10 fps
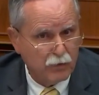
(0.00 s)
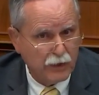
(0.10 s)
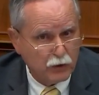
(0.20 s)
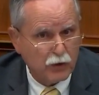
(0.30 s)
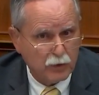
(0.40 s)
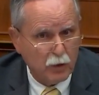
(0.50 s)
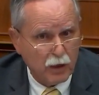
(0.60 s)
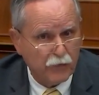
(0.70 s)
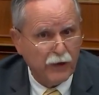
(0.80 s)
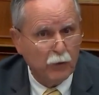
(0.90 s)
They took them
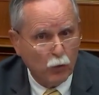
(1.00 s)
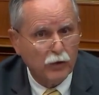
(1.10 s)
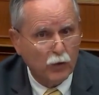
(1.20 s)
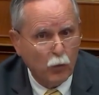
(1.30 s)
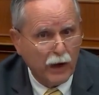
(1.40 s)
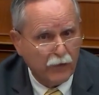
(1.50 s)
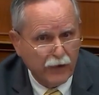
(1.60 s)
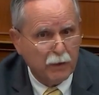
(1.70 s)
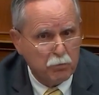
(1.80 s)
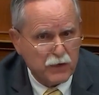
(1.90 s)
off. They weren't aware.
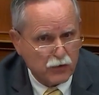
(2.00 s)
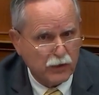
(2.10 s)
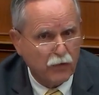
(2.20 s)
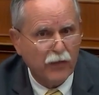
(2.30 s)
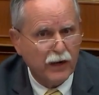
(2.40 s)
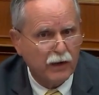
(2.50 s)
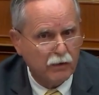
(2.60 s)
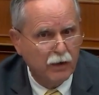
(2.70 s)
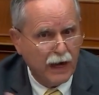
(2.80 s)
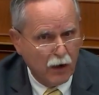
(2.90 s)
They had missed it.
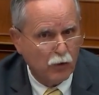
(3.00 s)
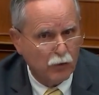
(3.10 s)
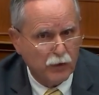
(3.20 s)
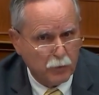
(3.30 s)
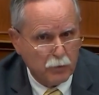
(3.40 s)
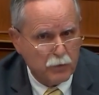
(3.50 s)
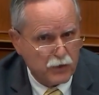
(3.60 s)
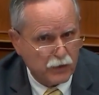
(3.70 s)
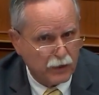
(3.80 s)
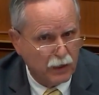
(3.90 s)
Their algorithm had
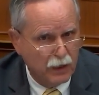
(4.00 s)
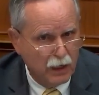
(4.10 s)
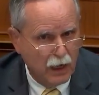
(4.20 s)
missed it.